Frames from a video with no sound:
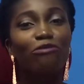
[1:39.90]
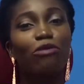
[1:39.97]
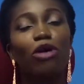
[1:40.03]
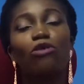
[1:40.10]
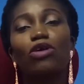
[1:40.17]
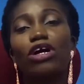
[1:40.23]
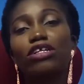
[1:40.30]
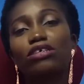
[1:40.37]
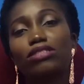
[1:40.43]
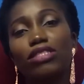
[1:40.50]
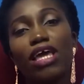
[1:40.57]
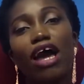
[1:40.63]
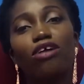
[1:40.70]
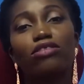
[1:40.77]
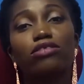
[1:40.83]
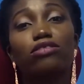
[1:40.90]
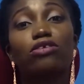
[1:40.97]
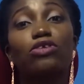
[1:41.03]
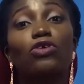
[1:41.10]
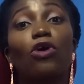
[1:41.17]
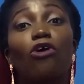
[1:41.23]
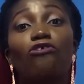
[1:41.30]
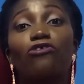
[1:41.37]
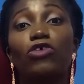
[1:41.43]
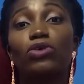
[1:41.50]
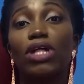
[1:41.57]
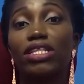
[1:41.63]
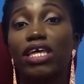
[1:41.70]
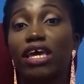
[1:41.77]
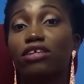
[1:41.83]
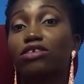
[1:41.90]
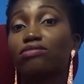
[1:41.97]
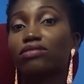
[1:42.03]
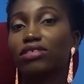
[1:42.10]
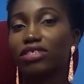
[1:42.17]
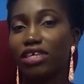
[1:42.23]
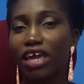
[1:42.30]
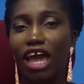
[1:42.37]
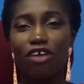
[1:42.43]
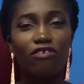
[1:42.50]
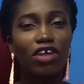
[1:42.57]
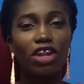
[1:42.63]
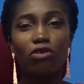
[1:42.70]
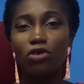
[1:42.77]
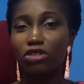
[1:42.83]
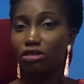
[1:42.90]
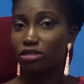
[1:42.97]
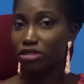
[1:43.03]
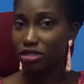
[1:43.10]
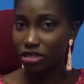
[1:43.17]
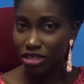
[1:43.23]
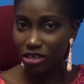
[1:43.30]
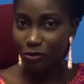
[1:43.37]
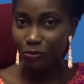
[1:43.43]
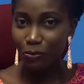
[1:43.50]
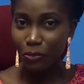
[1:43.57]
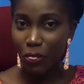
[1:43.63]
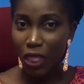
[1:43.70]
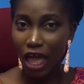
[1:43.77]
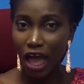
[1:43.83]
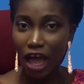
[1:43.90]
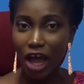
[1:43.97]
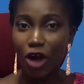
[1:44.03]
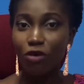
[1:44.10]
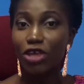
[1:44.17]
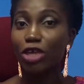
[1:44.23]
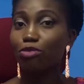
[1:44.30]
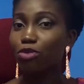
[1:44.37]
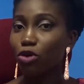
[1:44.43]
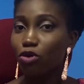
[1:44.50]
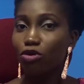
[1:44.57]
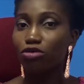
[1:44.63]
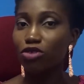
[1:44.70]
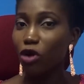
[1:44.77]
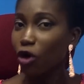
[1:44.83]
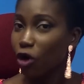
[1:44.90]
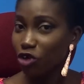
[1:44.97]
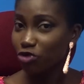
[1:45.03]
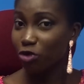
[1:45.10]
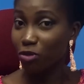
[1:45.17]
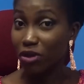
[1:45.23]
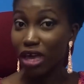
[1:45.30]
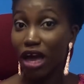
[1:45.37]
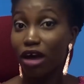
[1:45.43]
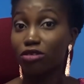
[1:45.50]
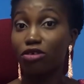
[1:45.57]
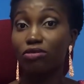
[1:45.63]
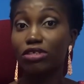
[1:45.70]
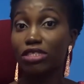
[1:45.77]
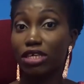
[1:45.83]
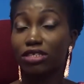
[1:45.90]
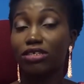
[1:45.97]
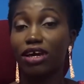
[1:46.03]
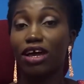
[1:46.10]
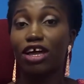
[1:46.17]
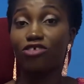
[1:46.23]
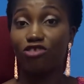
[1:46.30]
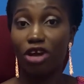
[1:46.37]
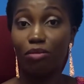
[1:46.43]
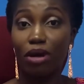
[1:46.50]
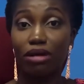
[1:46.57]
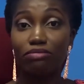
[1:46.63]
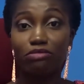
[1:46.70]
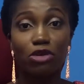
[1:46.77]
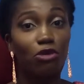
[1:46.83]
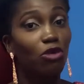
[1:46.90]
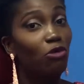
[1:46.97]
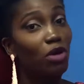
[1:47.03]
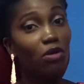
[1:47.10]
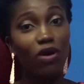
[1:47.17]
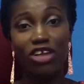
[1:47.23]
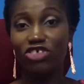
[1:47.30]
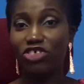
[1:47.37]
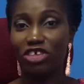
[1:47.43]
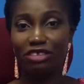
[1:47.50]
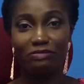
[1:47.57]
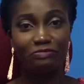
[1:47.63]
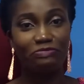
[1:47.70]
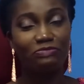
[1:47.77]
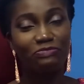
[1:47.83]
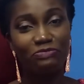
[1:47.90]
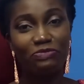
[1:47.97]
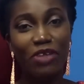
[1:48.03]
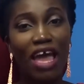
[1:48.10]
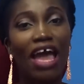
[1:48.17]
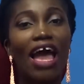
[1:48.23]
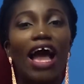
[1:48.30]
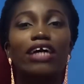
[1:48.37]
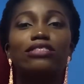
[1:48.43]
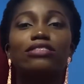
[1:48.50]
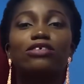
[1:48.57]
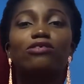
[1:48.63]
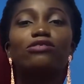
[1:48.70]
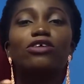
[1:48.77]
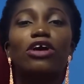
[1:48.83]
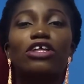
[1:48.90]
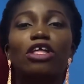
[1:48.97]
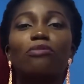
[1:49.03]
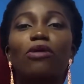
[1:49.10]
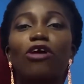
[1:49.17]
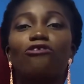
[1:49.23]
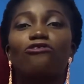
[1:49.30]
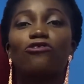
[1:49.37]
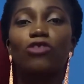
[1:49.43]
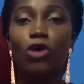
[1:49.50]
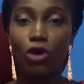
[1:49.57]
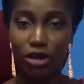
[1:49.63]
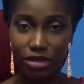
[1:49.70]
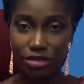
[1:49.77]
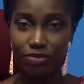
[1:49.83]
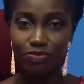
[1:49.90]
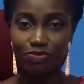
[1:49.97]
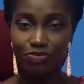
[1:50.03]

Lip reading: But we're going to see how this is going to unfold at the end of the day. I really want to see how he pulls Hushpuppi out of this entire drama. We'll be watching. I'm still talking about fraud.